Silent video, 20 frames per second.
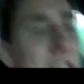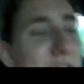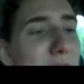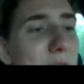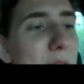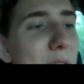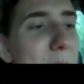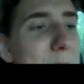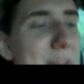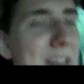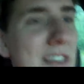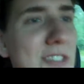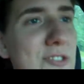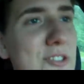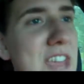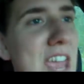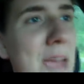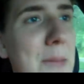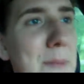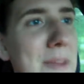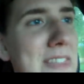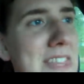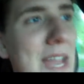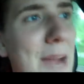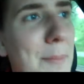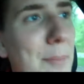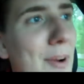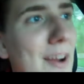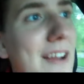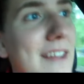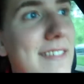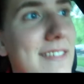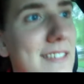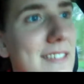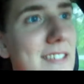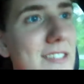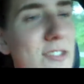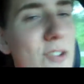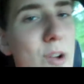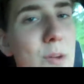So I mean, you can't beat that price.
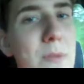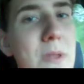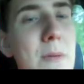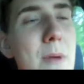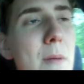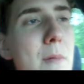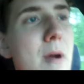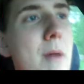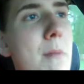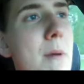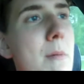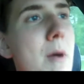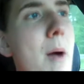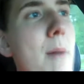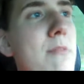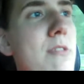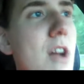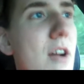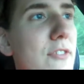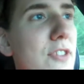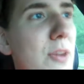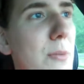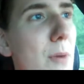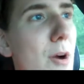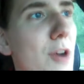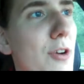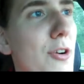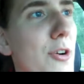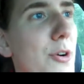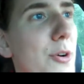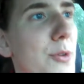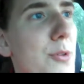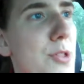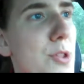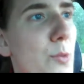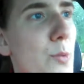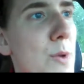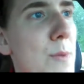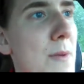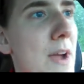And so I mean, my, my mom's off tomorrow,
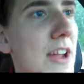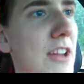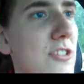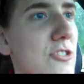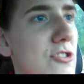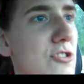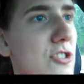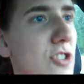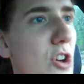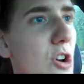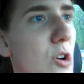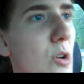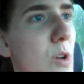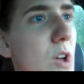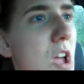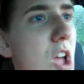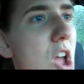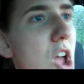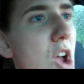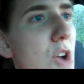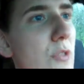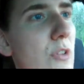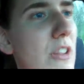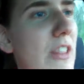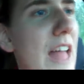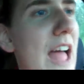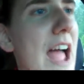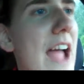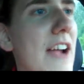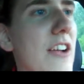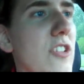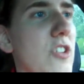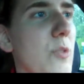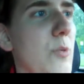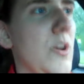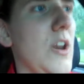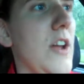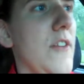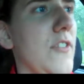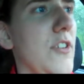so we might just go relax or
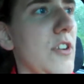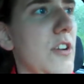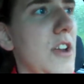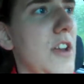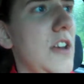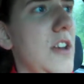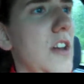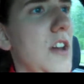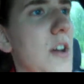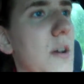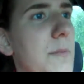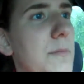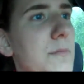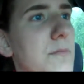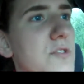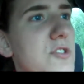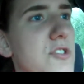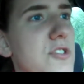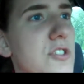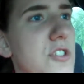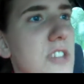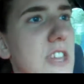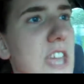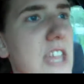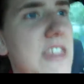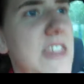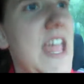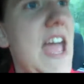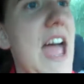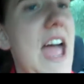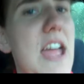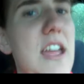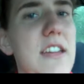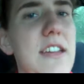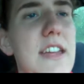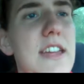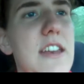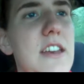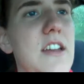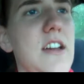whatever and um, just get that,
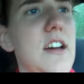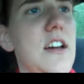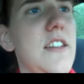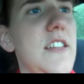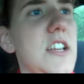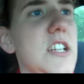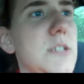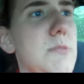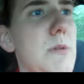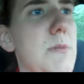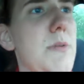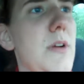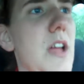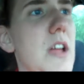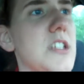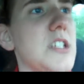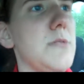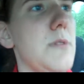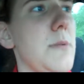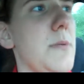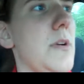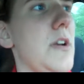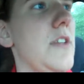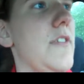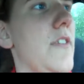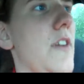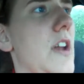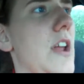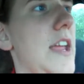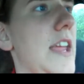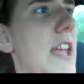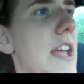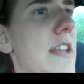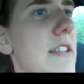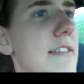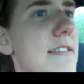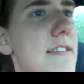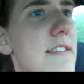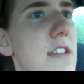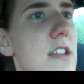and uh, that should be that should be pretty fun, I
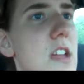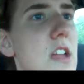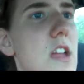guess.